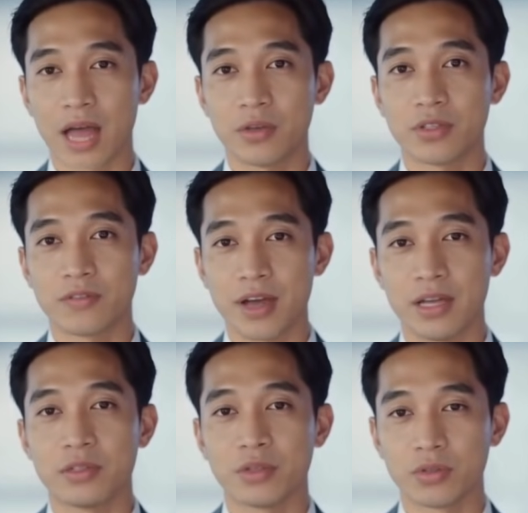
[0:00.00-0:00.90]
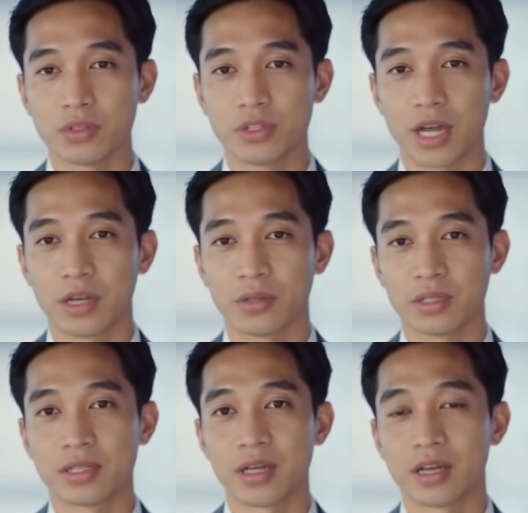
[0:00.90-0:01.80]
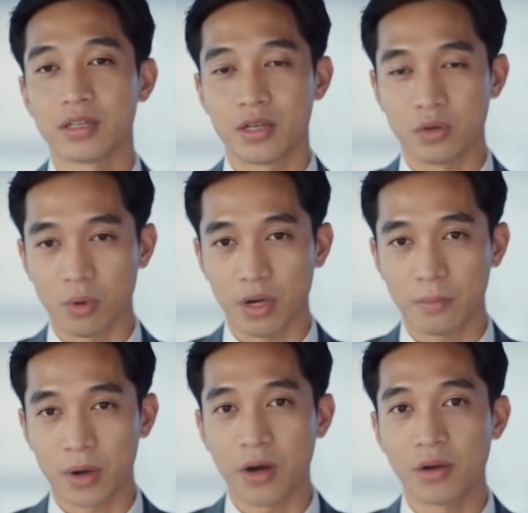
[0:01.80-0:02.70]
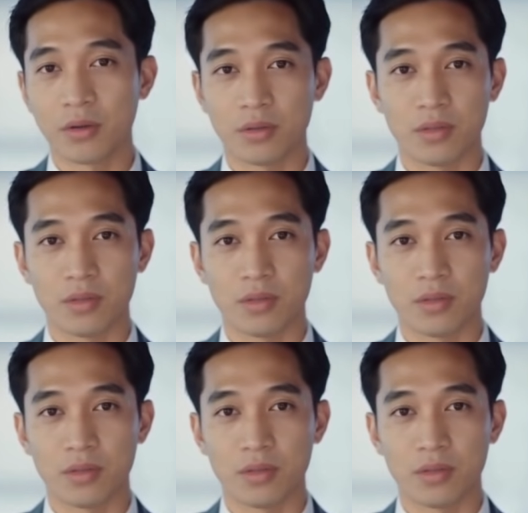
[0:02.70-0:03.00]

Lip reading: I use a fast filter checklist that you'll want to borrow.